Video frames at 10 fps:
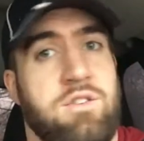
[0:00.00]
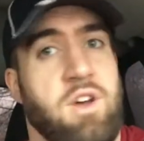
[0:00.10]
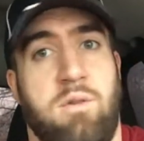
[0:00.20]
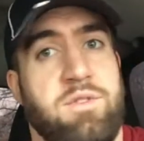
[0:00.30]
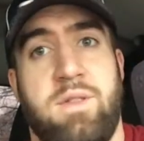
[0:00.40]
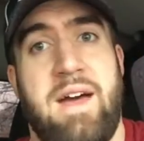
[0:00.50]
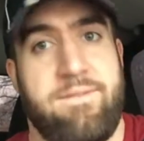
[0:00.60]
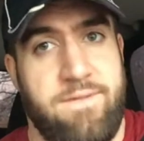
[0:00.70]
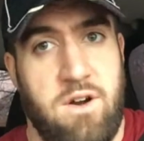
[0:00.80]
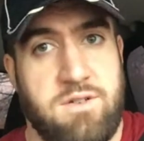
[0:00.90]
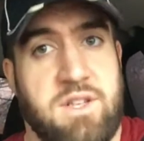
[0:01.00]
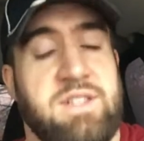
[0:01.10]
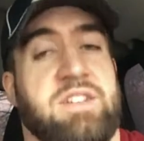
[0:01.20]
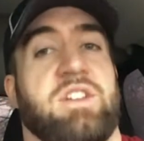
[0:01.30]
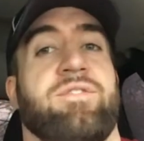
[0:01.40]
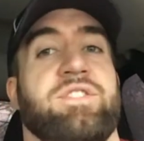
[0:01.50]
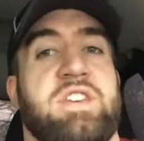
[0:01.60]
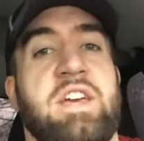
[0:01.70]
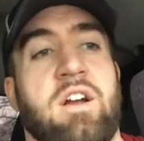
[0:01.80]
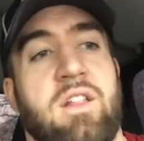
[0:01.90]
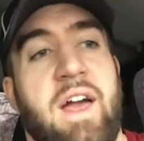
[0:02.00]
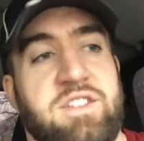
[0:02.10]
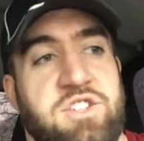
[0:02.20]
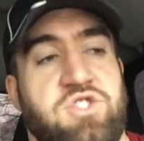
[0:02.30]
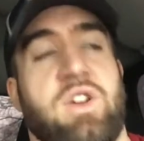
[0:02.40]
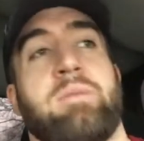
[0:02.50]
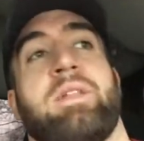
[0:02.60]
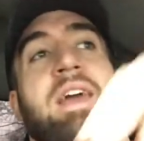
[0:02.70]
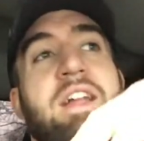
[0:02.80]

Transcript: don't do that first, because that's going to fatigue your legs extremely,